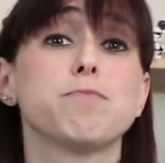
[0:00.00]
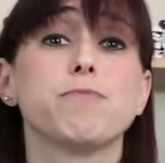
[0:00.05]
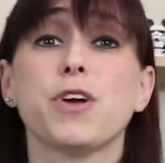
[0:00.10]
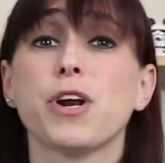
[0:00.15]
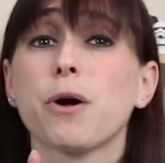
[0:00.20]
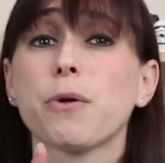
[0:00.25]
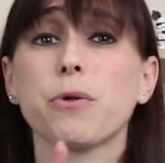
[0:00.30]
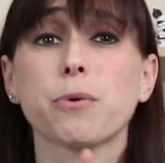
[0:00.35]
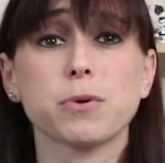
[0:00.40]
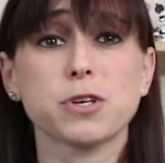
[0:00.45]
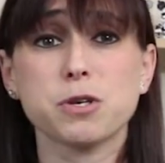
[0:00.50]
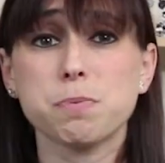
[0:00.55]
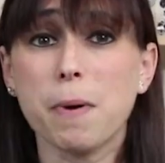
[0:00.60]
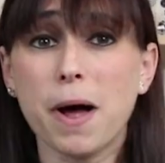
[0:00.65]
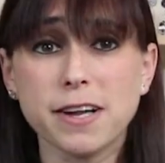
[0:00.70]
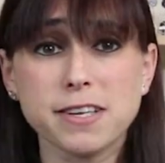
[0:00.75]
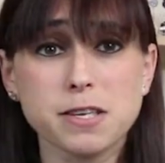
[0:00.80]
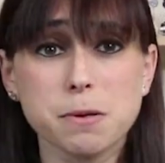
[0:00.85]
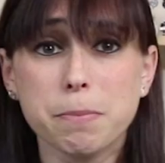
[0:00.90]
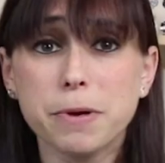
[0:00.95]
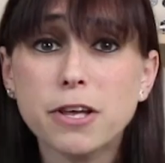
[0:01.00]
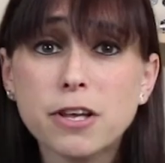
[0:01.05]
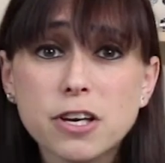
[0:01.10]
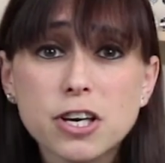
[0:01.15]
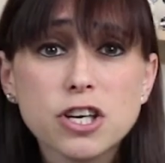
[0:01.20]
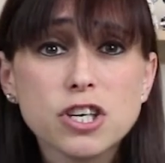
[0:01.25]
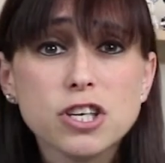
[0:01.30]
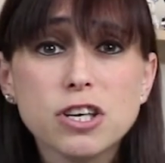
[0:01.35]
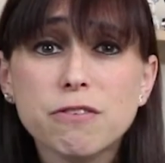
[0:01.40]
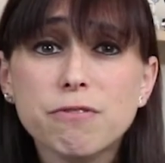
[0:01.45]
You know, the
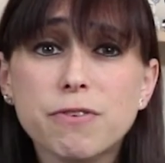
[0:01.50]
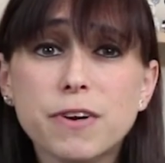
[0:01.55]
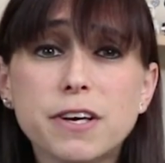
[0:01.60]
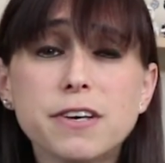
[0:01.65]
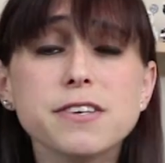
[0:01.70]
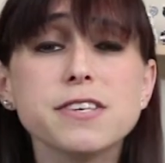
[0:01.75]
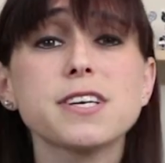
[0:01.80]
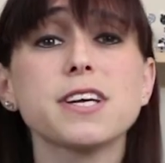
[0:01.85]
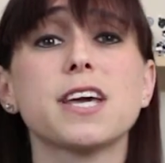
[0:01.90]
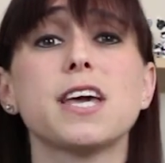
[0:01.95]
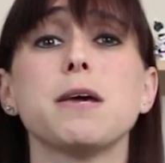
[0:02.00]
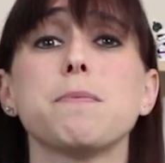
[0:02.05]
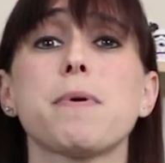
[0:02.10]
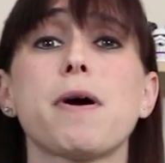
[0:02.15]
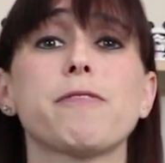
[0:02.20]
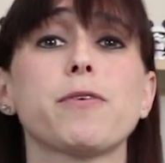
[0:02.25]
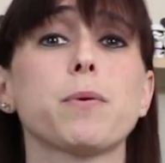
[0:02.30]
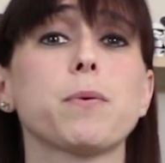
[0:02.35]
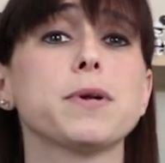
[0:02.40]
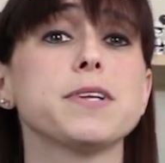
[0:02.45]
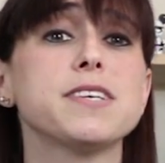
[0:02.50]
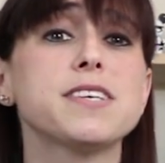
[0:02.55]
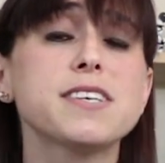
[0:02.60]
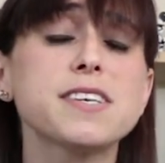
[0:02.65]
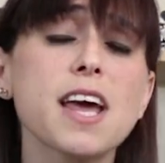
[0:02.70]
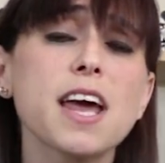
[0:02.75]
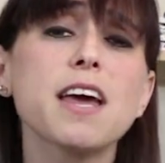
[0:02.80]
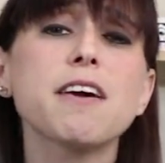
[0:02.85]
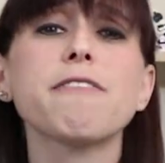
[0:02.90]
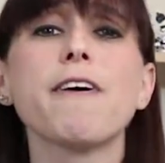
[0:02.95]
responsibility she feels to keep everyone
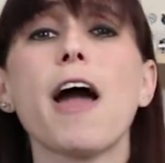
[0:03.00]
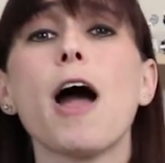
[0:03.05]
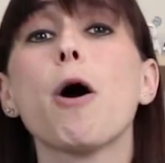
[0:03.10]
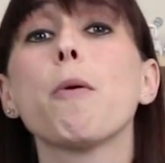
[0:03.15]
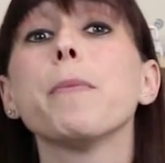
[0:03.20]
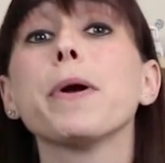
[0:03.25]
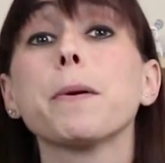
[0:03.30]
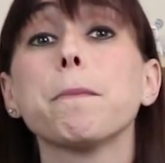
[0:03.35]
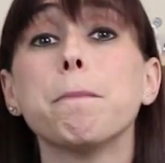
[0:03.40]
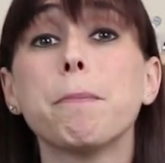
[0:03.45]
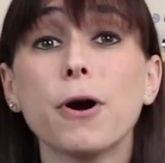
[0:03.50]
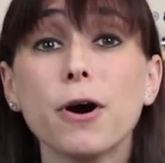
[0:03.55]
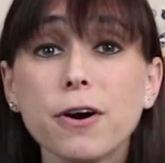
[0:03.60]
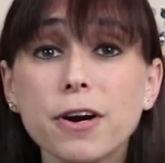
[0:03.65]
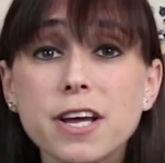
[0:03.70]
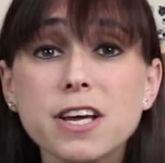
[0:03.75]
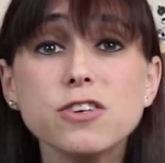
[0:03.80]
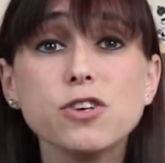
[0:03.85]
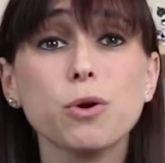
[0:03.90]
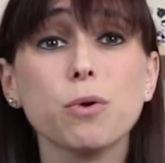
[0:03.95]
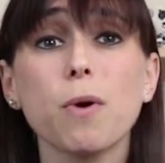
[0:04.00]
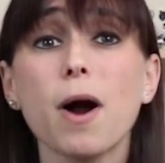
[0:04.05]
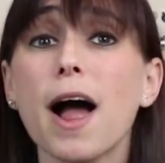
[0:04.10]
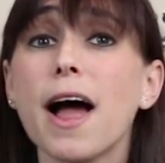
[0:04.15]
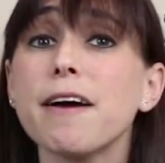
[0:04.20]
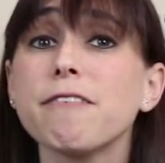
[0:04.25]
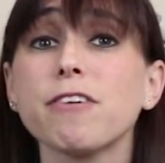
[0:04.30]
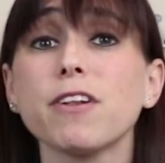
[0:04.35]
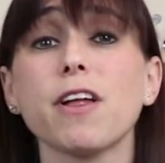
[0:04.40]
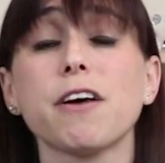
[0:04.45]
safe, how McBurney's
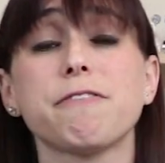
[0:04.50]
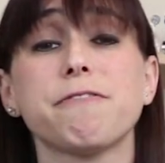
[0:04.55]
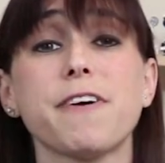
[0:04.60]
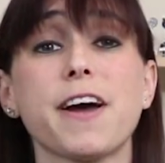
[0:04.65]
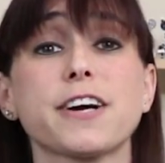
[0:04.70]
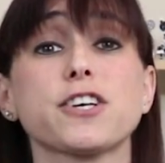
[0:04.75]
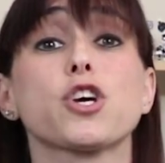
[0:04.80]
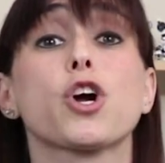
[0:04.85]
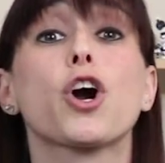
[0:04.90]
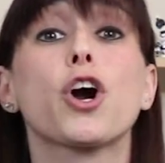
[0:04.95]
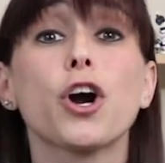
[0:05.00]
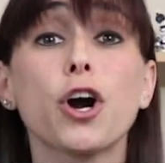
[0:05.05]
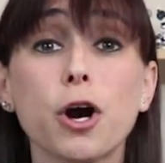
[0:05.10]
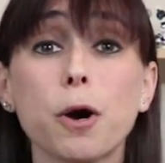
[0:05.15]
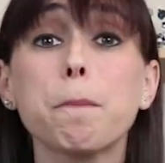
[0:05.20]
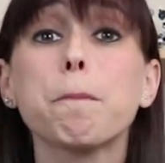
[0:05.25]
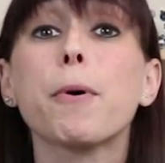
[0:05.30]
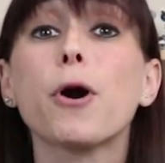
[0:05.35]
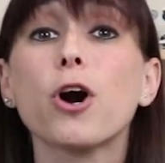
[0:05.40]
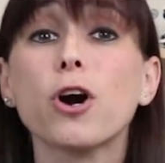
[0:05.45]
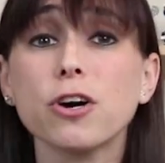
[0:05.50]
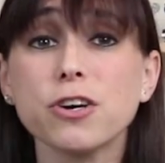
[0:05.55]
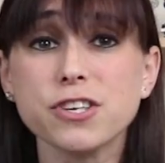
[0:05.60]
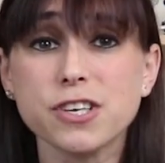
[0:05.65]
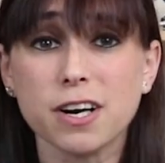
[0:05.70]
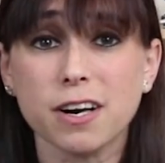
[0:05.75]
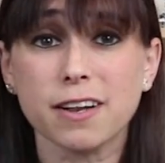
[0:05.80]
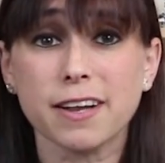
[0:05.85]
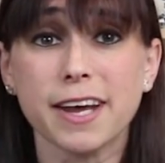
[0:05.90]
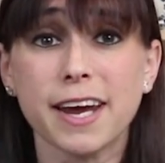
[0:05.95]
arrival affects her
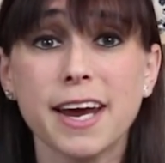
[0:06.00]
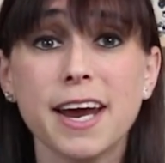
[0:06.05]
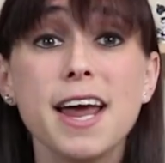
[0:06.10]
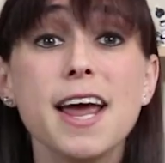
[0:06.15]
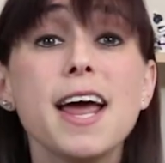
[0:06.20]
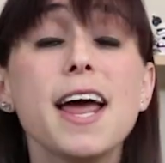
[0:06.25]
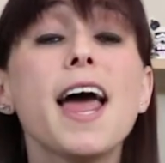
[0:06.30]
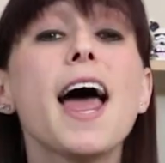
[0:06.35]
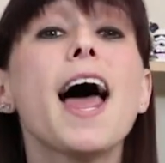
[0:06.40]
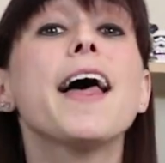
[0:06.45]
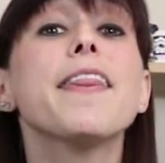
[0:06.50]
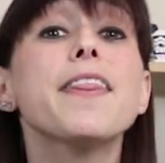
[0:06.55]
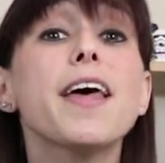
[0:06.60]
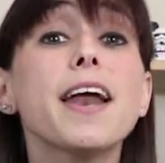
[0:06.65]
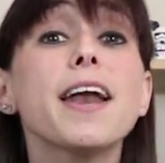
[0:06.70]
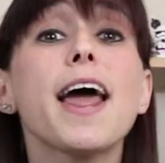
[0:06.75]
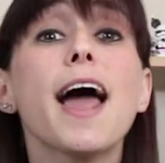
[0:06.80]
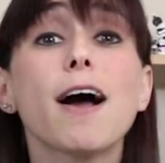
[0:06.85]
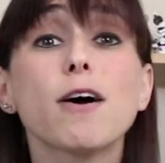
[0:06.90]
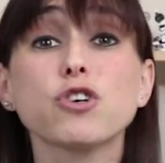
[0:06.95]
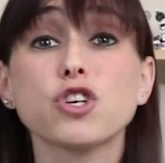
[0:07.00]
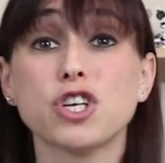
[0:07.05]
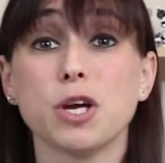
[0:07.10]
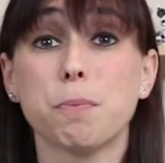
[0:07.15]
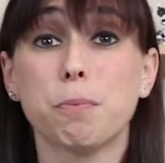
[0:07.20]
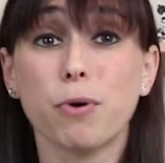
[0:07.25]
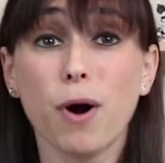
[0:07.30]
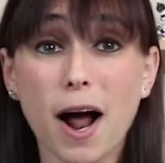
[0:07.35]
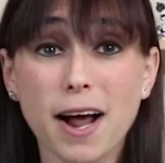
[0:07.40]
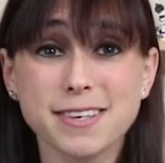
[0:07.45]
personally, and then how she
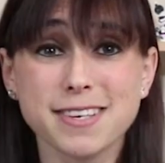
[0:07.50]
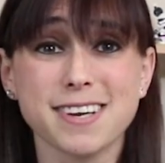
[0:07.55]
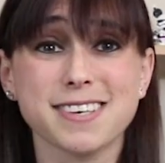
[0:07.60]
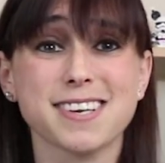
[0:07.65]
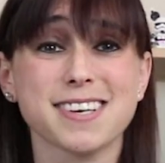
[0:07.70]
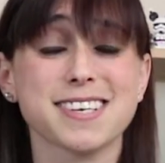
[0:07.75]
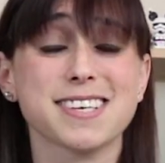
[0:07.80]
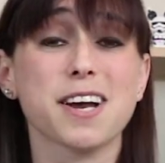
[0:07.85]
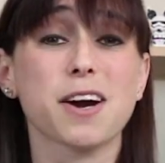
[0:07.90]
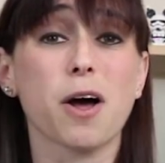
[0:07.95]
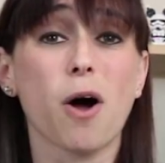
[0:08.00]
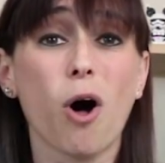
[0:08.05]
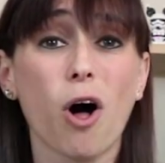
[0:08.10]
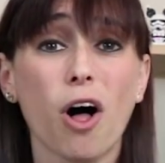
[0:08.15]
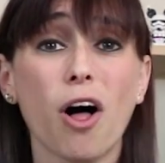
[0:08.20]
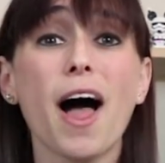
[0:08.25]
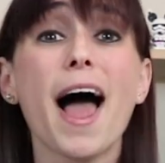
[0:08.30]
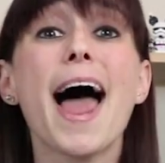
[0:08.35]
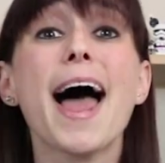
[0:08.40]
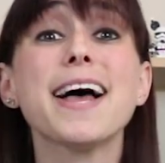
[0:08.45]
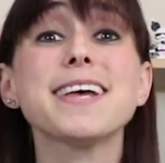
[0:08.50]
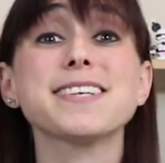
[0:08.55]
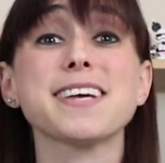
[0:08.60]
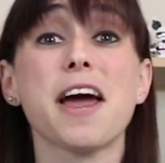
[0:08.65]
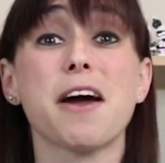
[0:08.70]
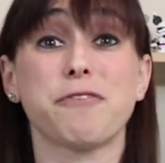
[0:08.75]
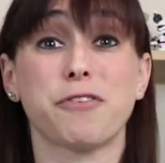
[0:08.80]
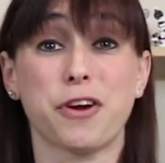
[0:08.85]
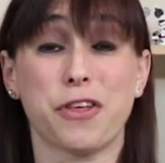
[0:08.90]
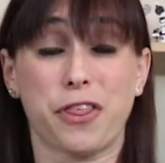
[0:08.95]
processes it all as
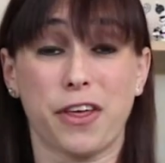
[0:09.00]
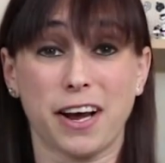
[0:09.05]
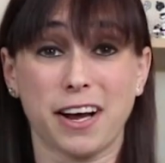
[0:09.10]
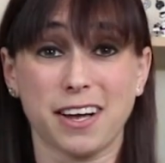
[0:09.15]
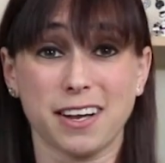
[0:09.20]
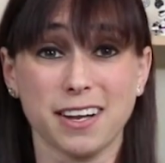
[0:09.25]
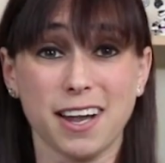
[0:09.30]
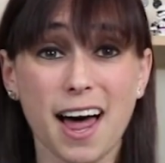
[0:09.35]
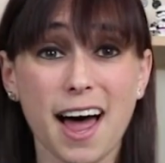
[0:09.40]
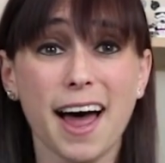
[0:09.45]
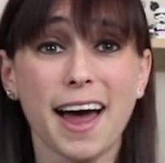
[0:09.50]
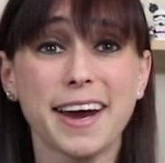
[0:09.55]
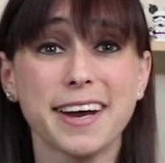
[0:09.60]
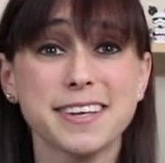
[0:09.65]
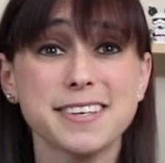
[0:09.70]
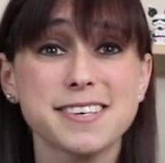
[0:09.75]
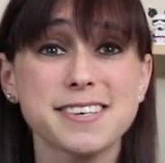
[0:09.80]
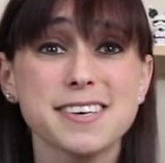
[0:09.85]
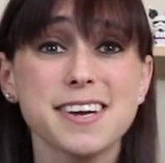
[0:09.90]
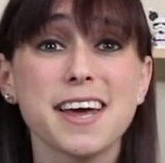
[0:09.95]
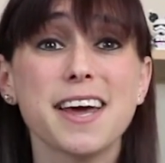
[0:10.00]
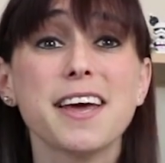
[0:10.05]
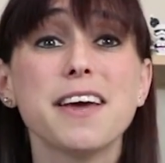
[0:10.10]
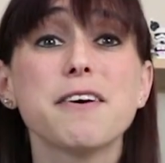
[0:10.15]
everything collides.